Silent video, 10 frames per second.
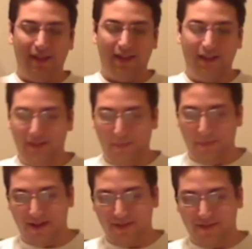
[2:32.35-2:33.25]
That's the
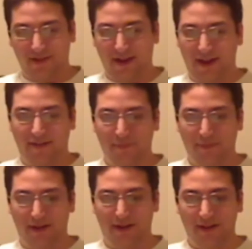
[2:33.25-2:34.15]
biggest change,
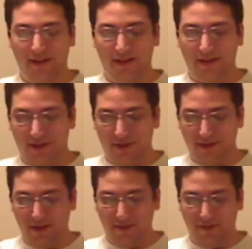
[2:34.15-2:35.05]
but the
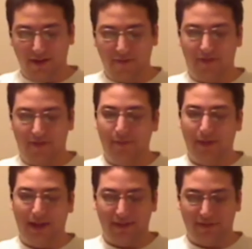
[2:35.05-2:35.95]
art in general in
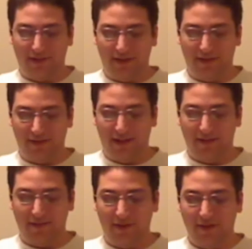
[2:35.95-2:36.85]
Pathfinder
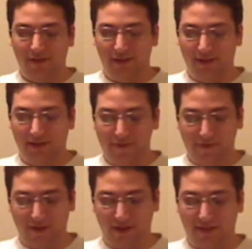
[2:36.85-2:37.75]
has a very
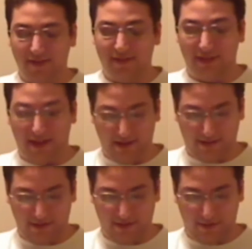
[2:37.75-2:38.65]
different
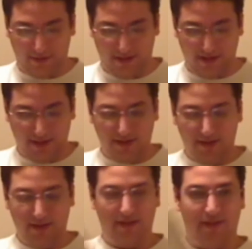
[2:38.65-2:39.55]
style to it.
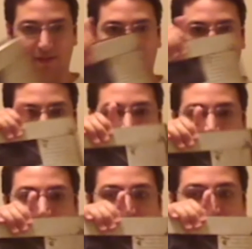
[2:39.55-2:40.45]
There's
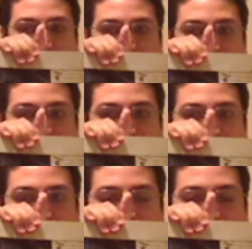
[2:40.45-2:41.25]
another look for you.